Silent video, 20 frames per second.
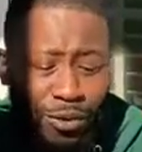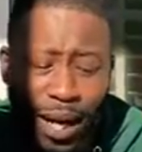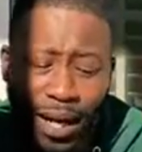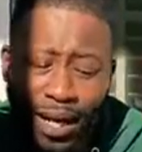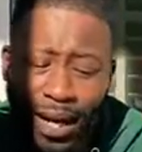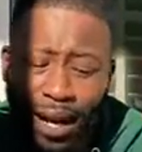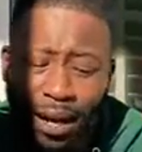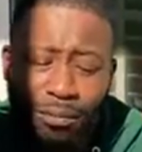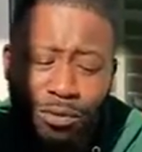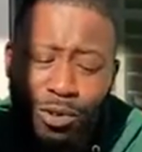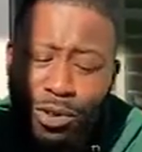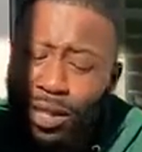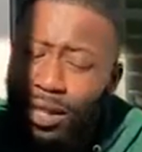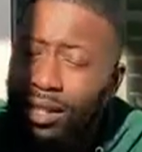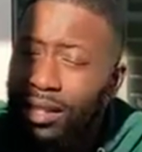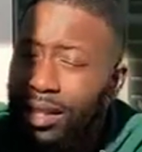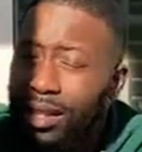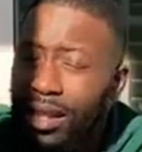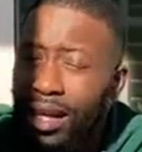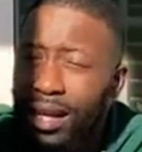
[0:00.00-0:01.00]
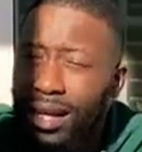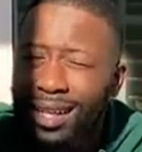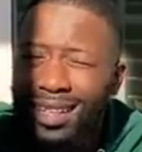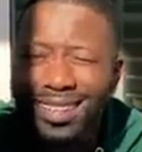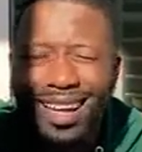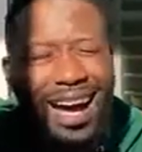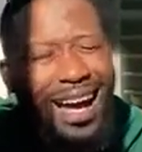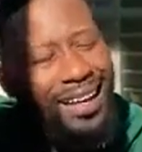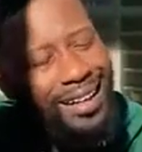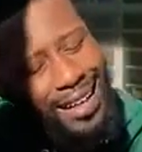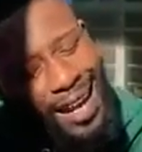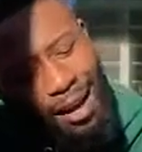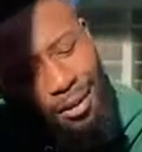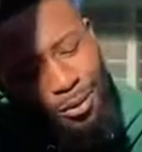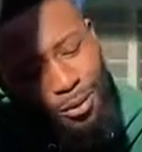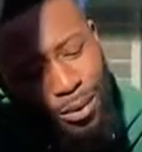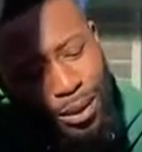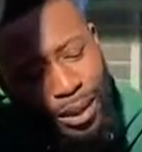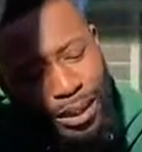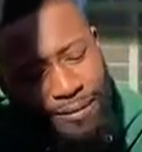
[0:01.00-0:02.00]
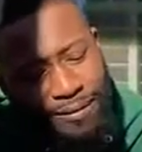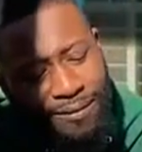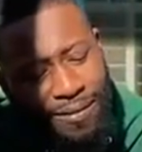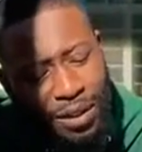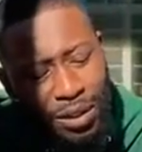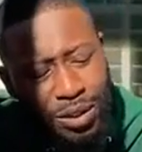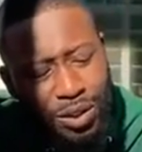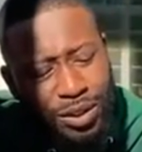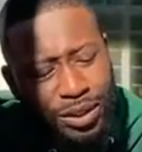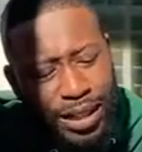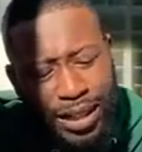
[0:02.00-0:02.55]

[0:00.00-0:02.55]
Right now I'm drinking the, not really filtered,